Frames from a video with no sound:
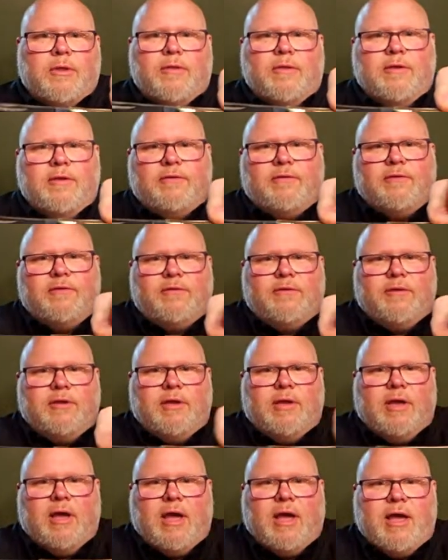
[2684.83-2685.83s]
This is
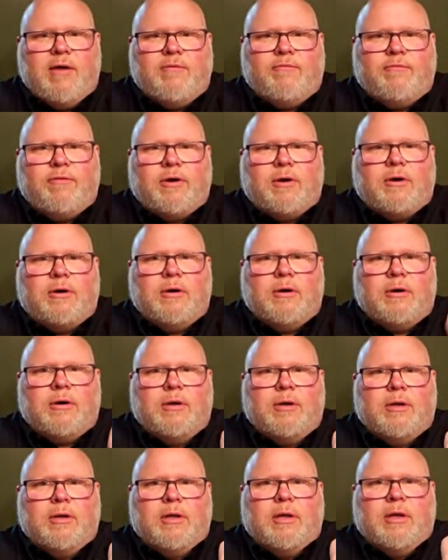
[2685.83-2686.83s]
the Half Hawk,
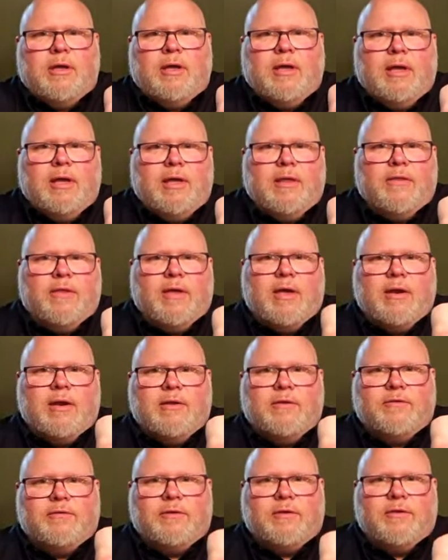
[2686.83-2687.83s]
and that
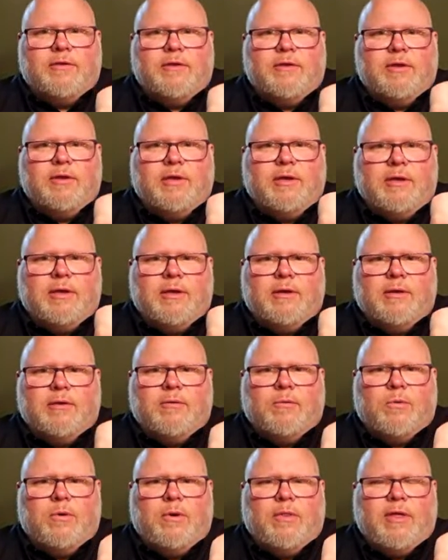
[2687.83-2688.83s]
is in the
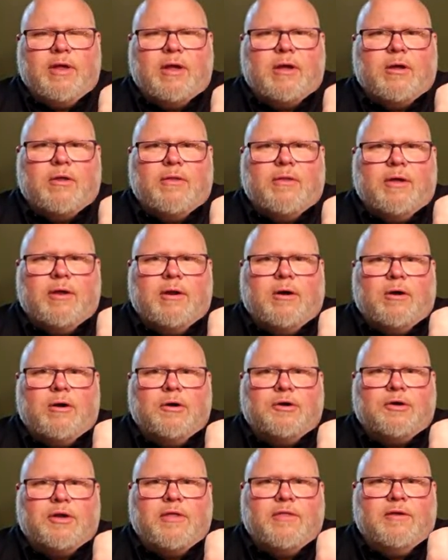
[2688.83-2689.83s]
what do they call that,
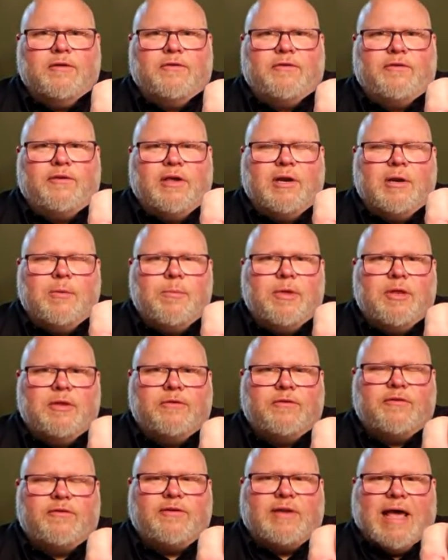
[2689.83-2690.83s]
RJ? The cinnamon
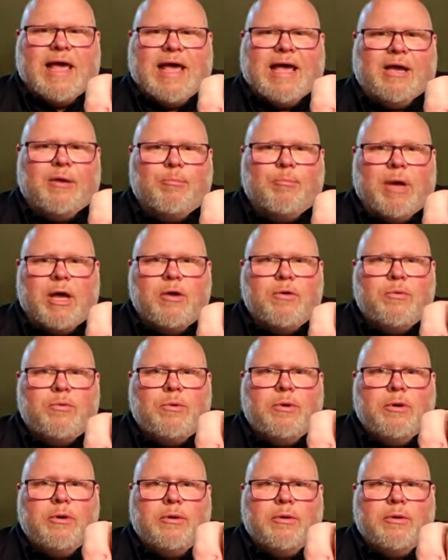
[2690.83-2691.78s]
stag bone.